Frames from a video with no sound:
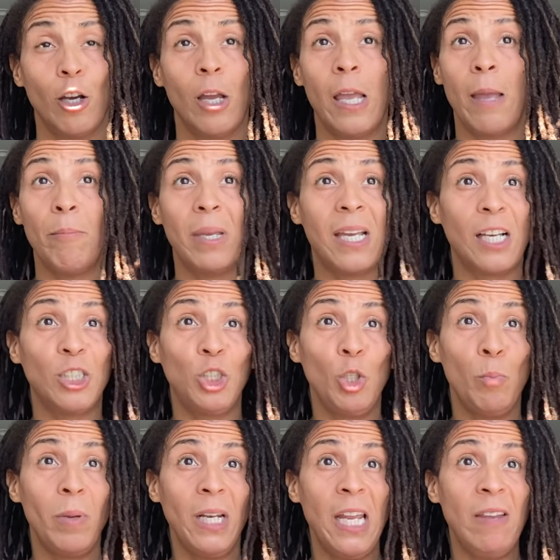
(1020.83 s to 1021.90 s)
And because
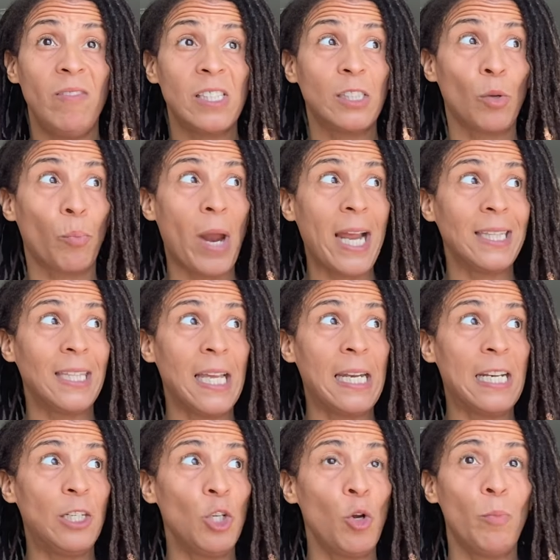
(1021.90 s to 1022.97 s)
you believe it's the right thing
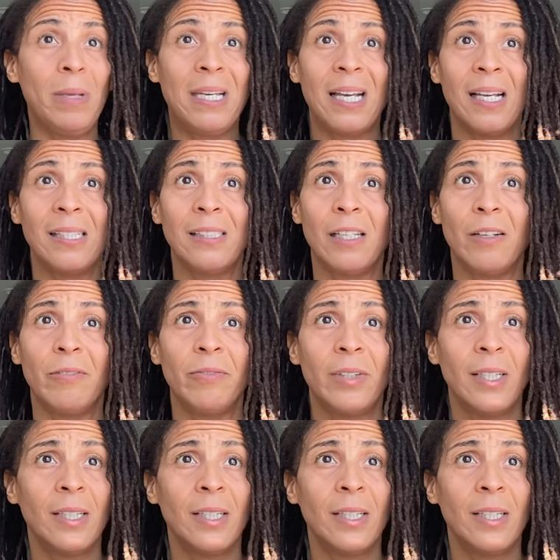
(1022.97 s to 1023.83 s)
to do because of